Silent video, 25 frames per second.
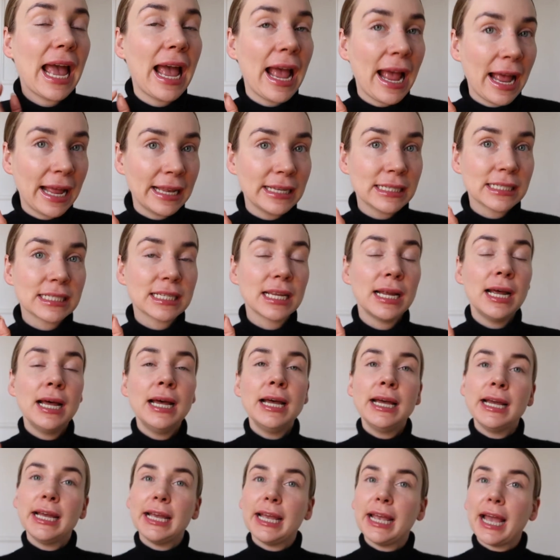And
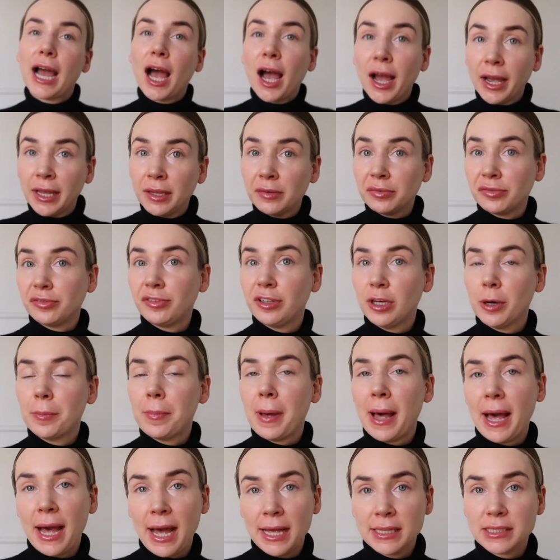I feel
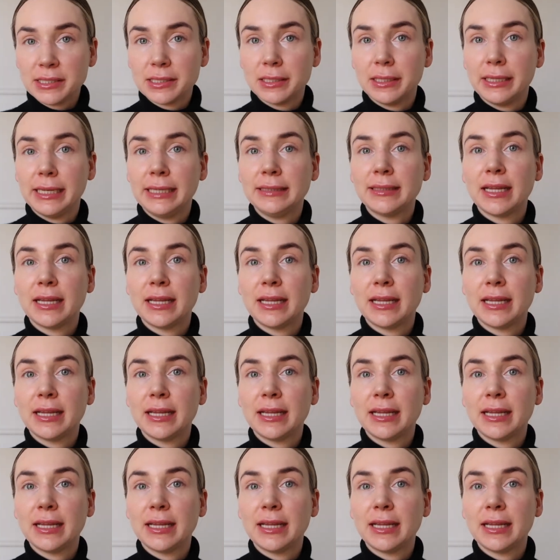personally